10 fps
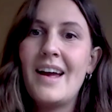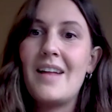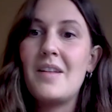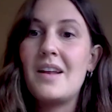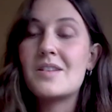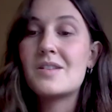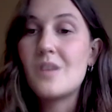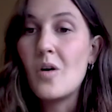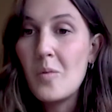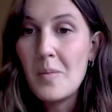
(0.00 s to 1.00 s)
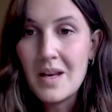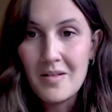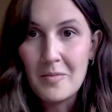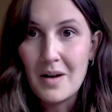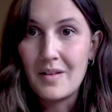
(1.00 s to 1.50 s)
And then so
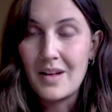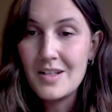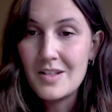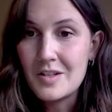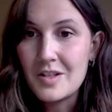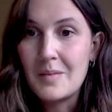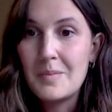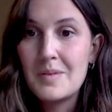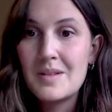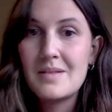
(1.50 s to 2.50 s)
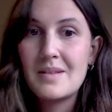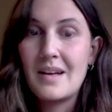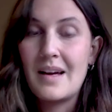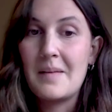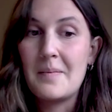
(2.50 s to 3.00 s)
many of my relationships
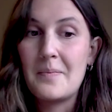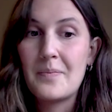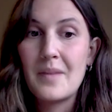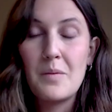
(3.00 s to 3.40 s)
um,